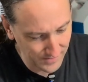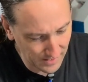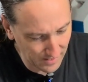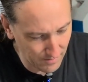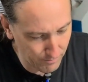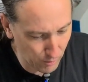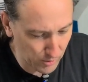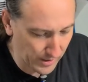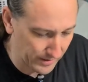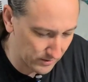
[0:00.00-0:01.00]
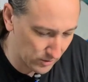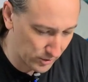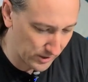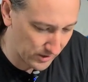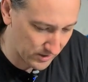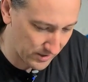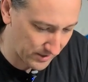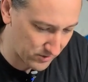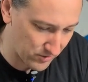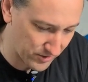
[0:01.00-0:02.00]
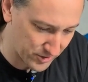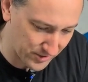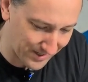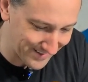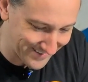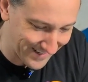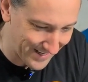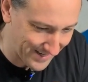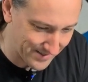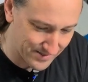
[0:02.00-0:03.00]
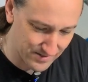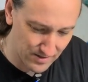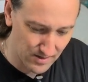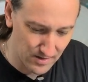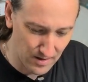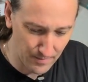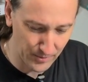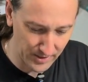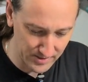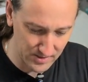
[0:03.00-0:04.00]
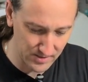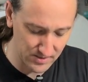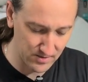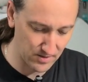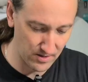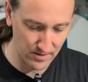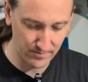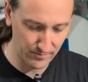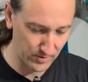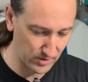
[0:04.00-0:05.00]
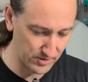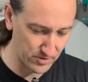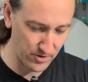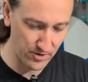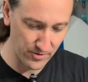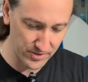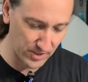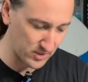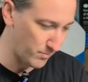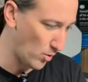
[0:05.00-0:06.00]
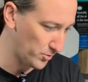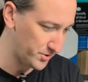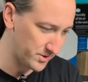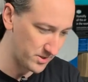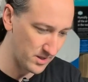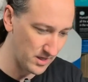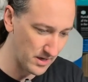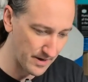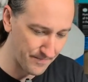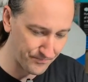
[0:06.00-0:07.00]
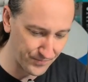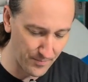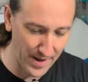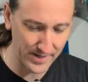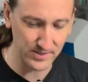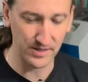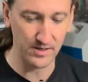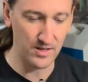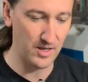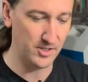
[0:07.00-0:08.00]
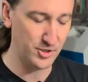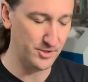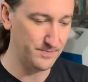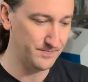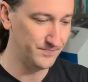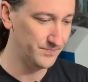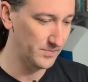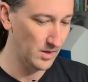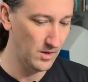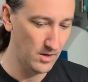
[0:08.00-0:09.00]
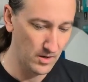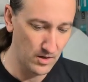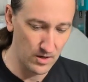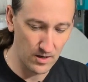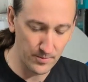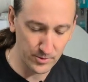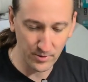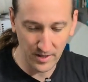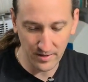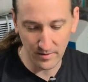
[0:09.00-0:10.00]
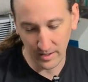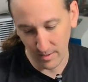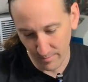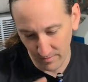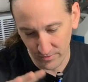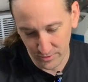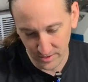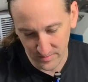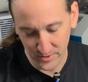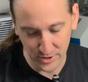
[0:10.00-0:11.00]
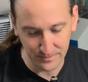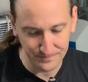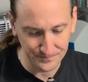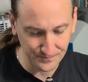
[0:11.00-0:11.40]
kind of bulkhead looking connector that just kind of deadheads up against this cluster here. This gets bolted to the back side of the engine, between the, like, above the transmission,